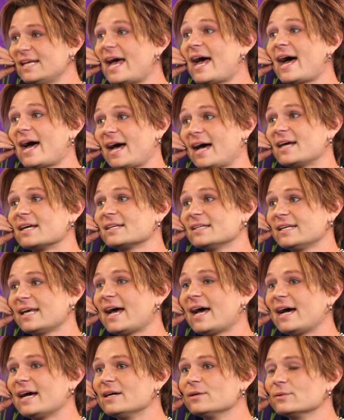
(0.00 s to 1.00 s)
out there, right?
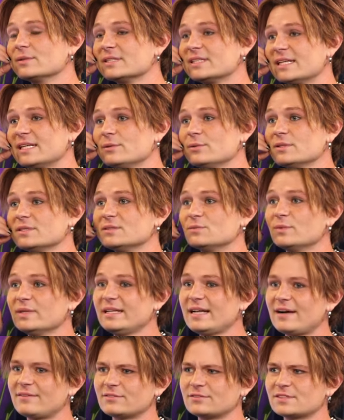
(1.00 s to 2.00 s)
Yeah,
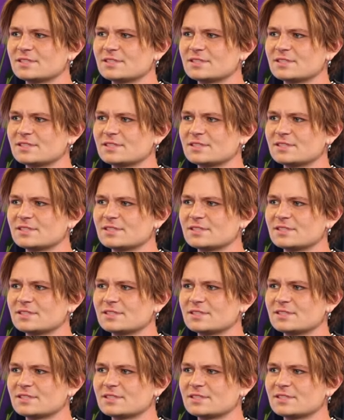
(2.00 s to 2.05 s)
we'd have